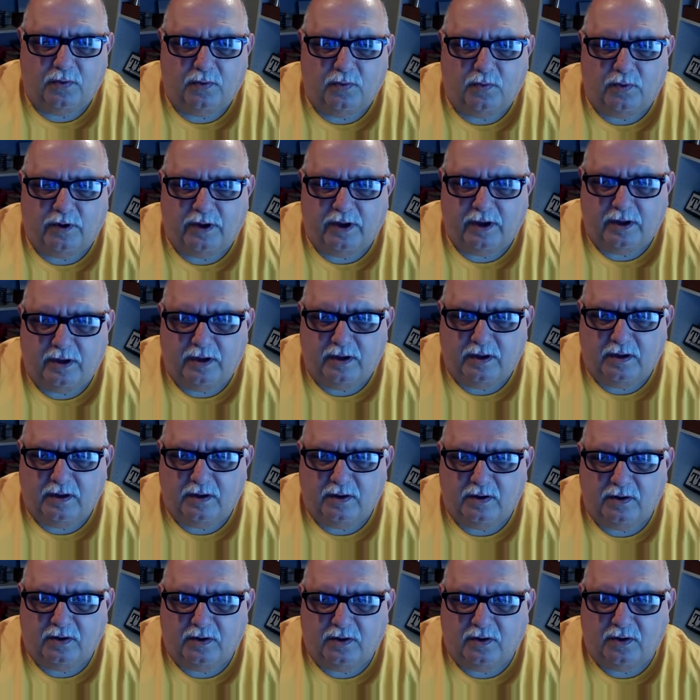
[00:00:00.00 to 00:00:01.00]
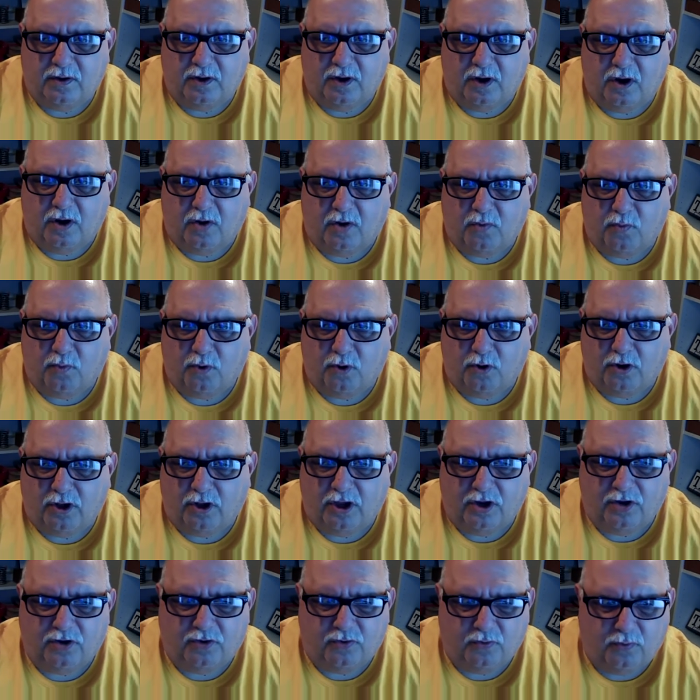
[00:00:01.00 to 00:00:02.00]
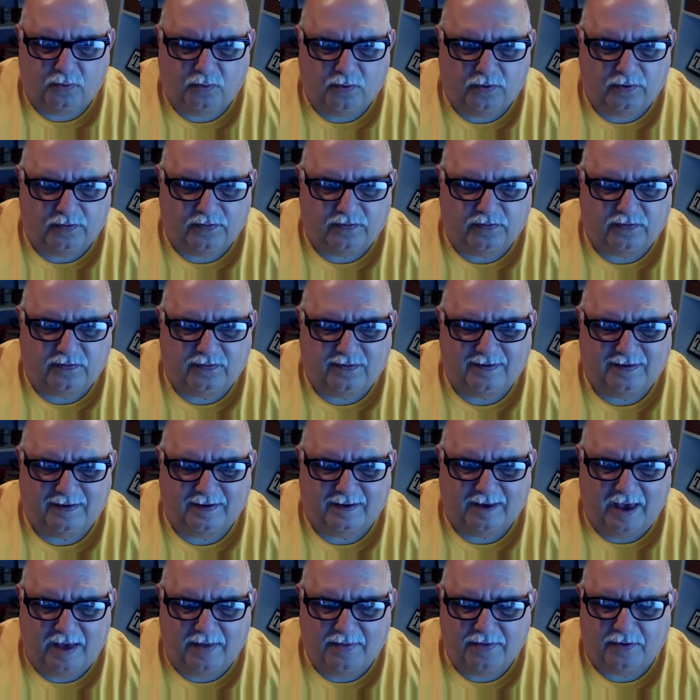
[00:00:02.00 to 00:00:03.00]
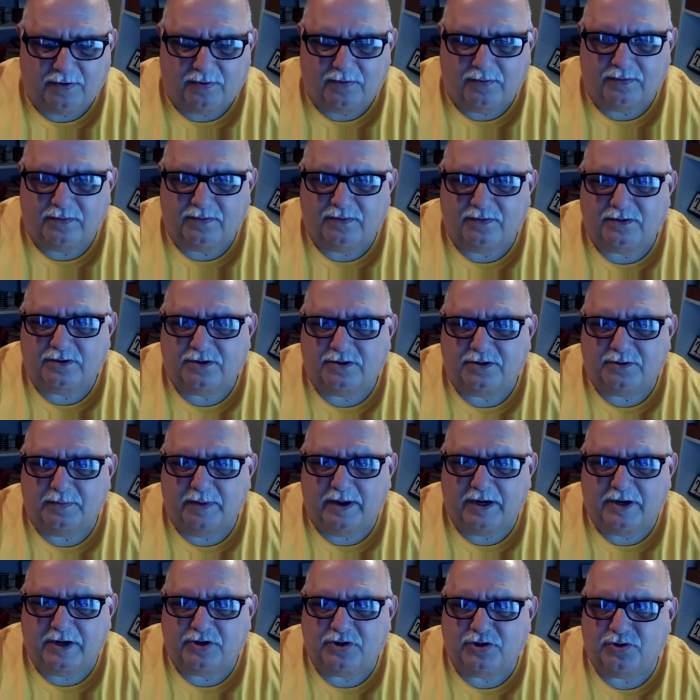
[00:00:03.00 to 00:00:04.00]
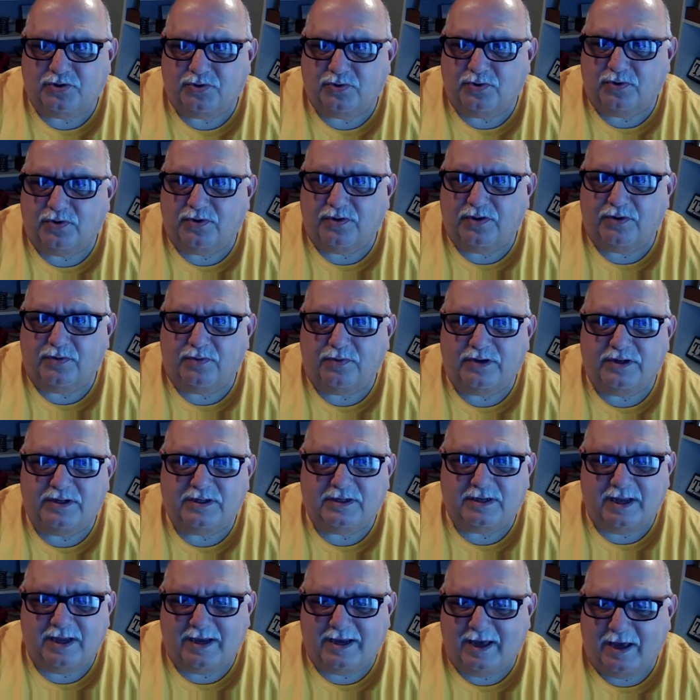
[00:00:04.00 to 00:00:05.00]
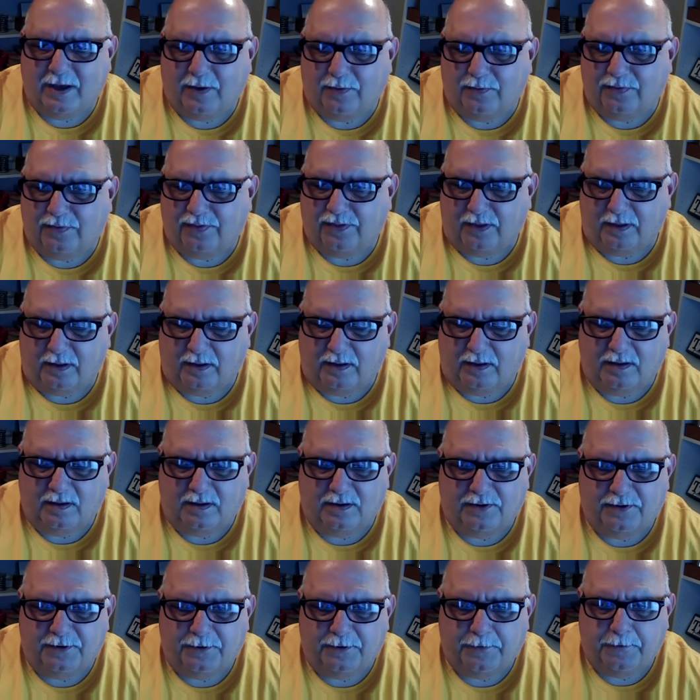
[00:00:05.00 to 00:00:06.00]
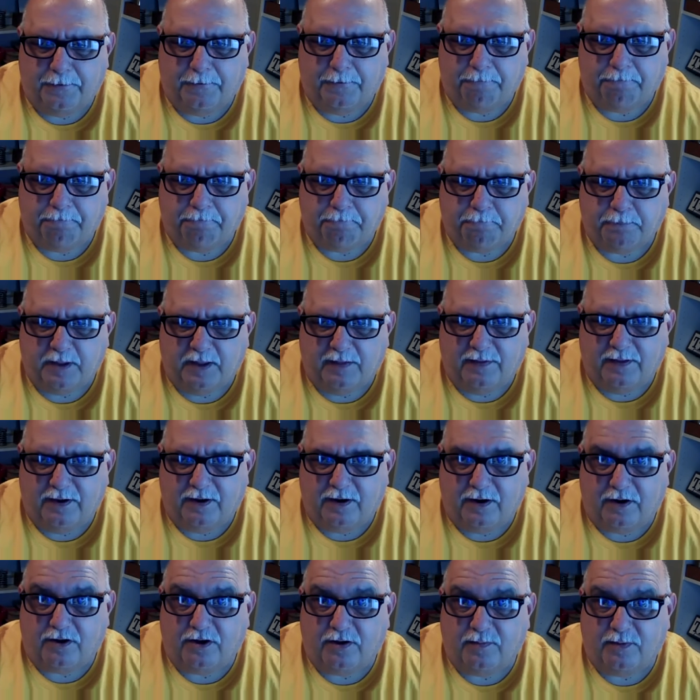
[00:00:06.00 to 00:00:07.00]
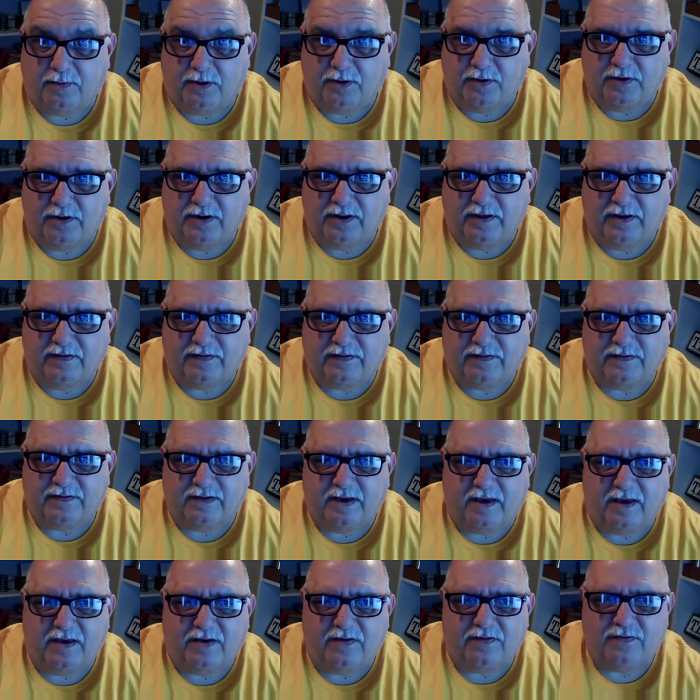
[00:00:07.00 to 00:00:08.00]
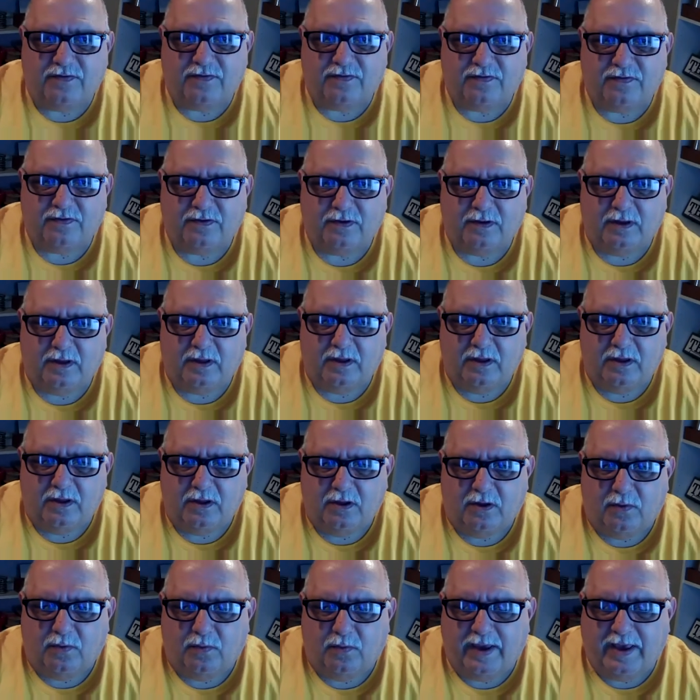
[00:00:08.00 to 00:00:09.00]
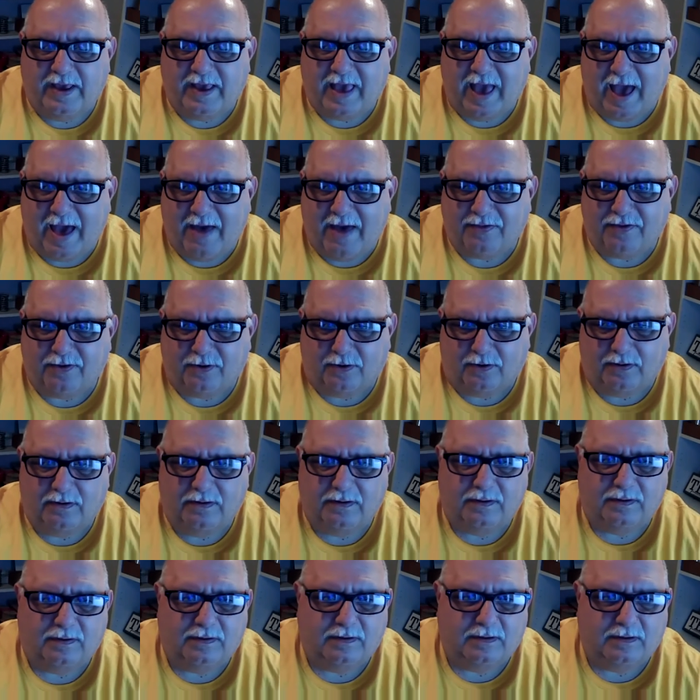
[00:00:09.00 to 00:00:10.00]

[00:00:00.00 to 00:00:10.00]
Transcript: We are working towards together to make sure that we stay healthy, that our community is safe. We gather,